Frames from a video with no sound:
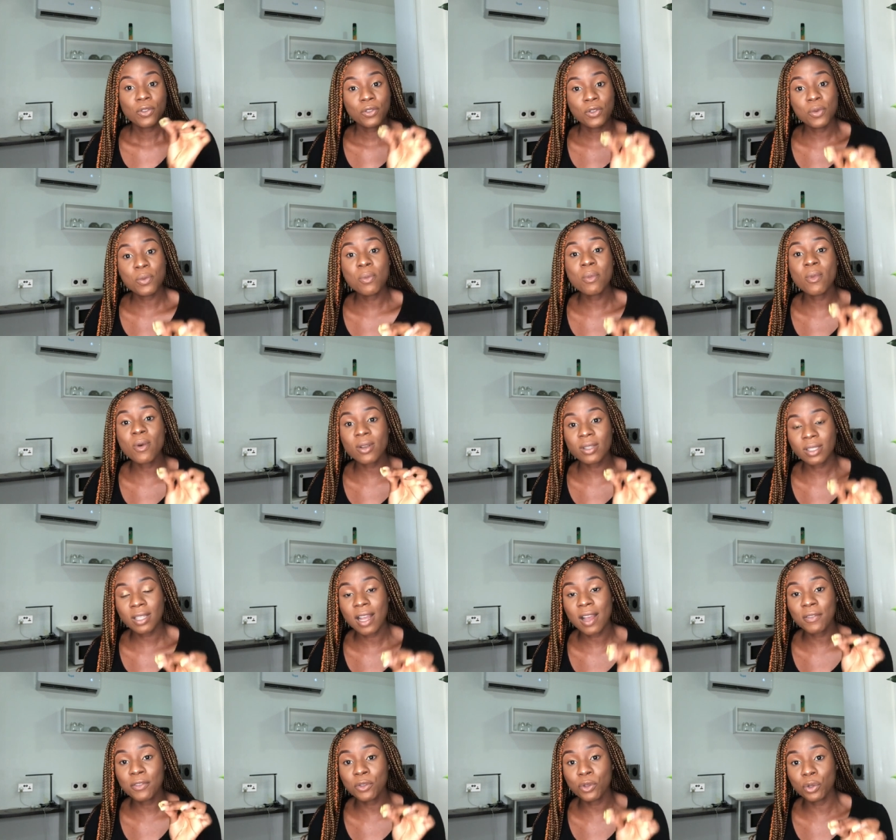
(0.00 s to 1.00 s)
you must
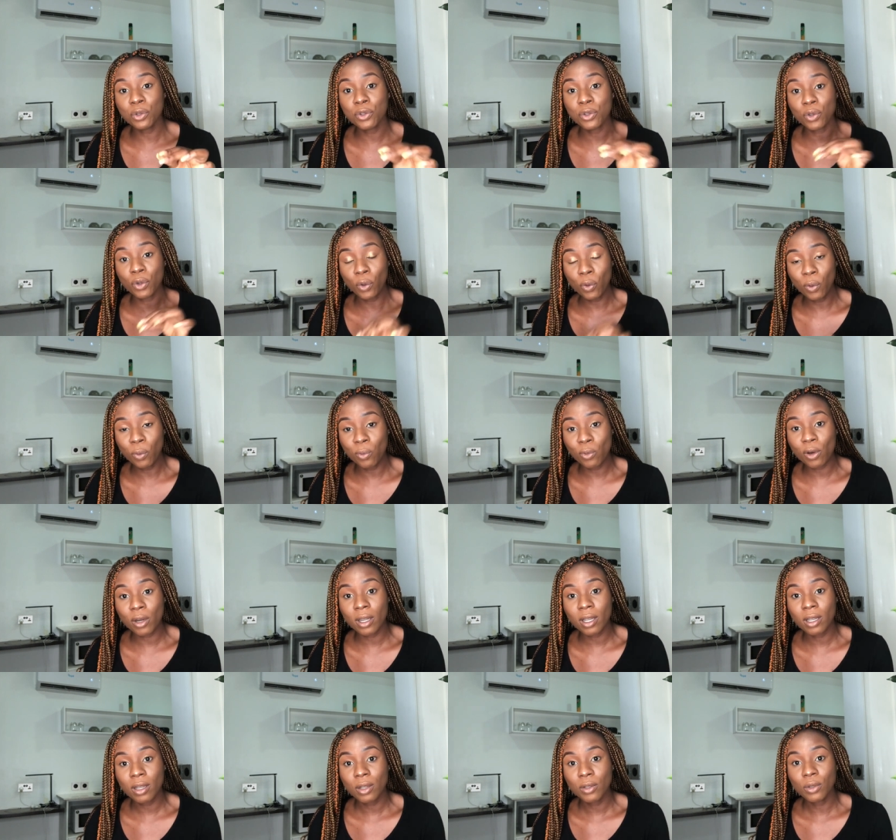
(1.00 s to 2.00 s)
have done your
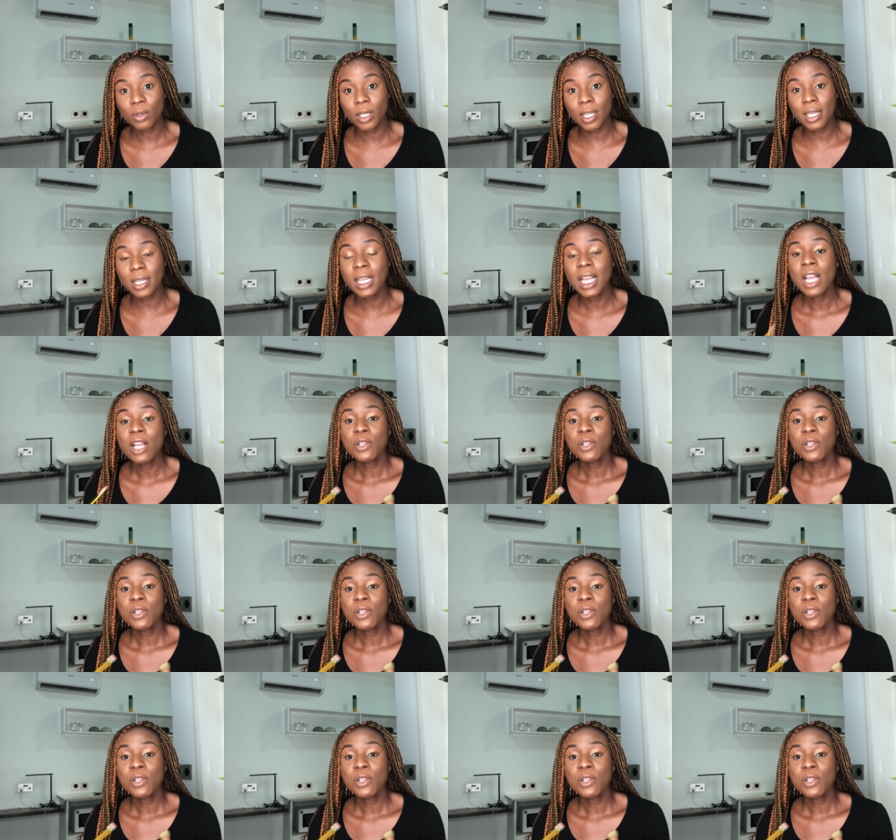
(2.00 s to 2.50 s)
homework okay